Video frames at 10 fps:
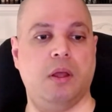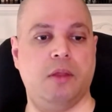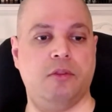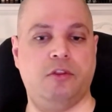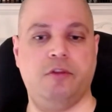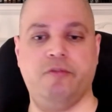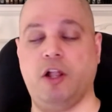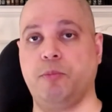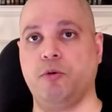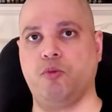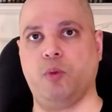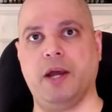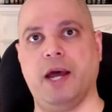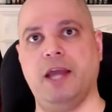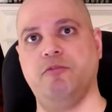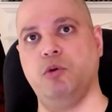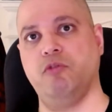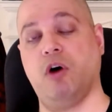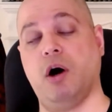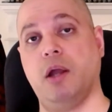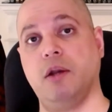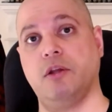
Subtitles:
Developers will kind of move on,